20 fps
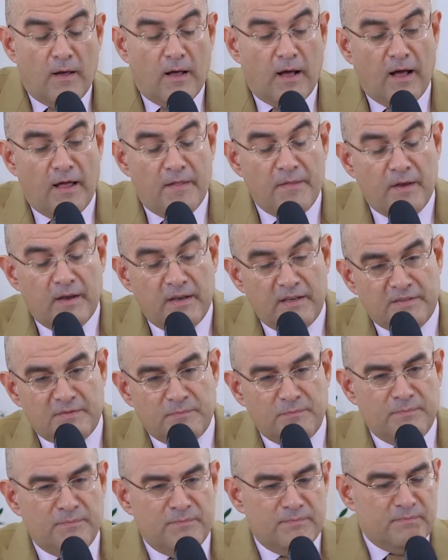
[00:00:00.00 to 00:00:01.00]
And it's
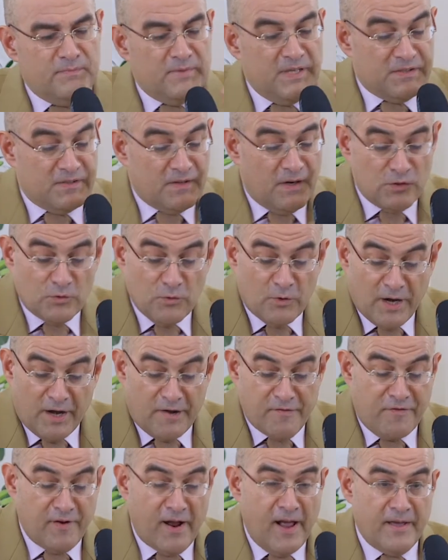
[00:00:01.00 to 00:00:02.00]
necessary to
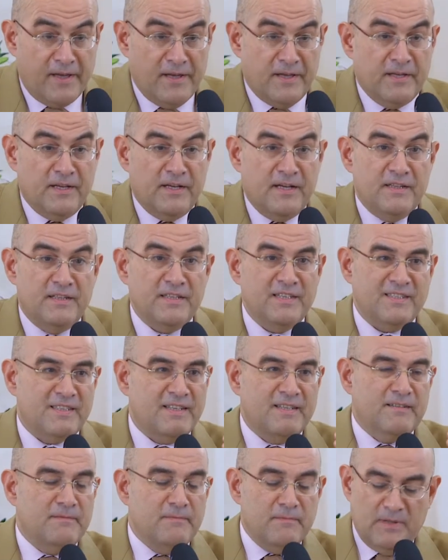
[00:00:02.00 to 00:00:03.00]
clarify, these
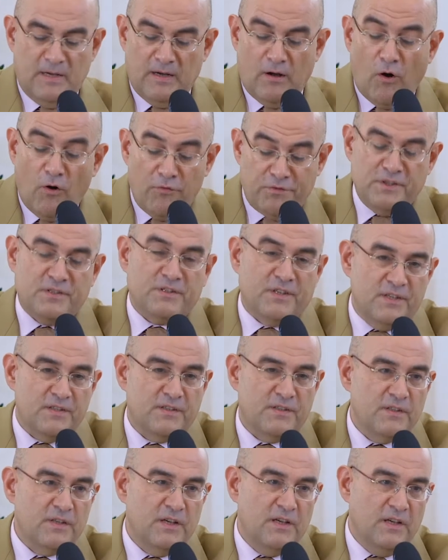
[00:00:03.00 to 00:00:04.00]

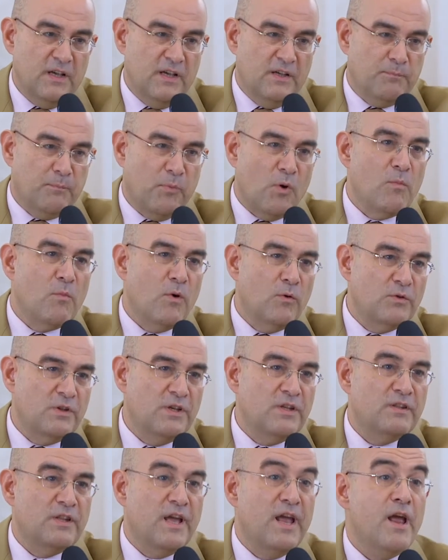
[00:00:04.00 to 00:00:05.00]
offices is
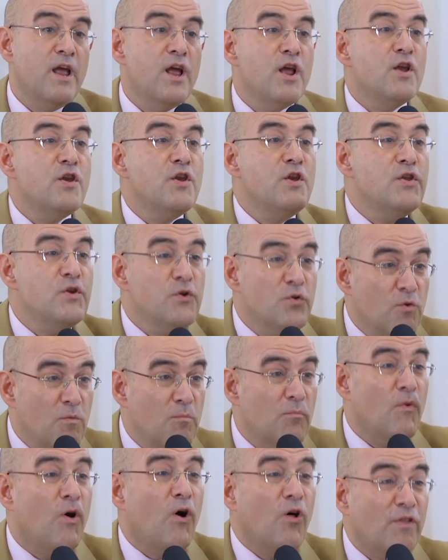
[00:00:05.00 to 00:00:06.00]
promoting the new
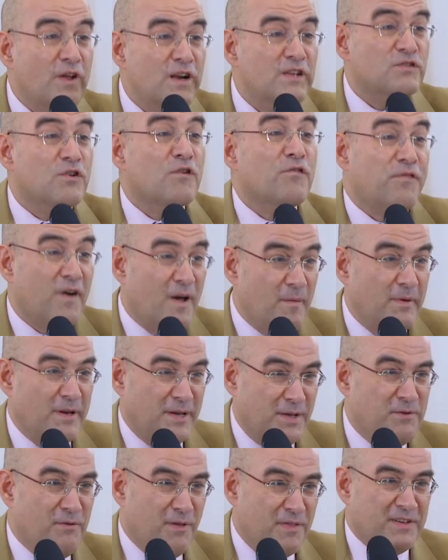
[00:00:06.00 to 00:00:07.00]
models of
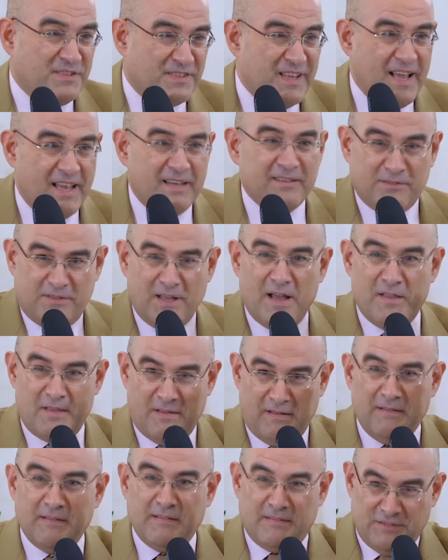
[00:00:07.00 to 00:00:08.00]
family, you understand?
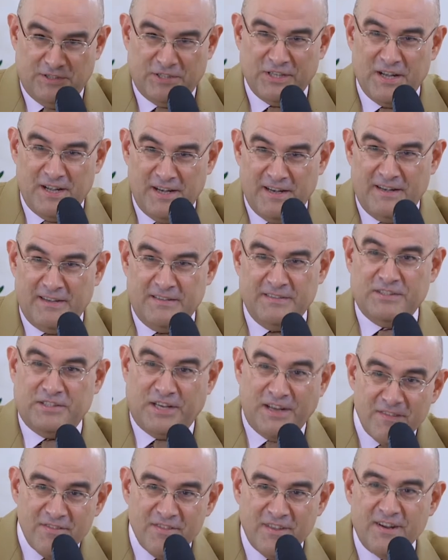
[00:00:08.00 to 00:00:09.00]

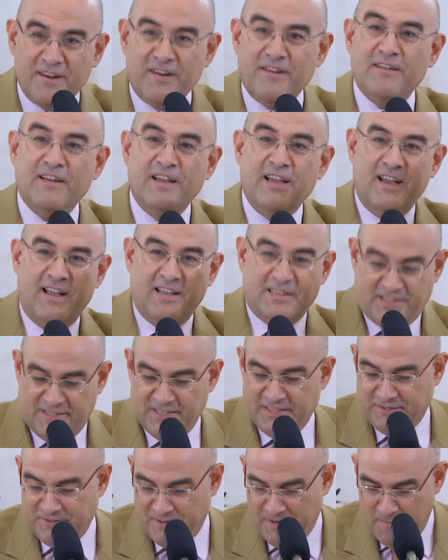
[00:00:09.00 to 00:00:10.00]
Gender,
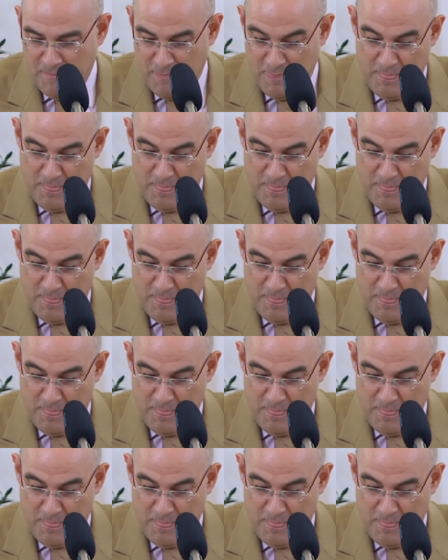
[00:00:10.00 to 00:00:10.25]
etc.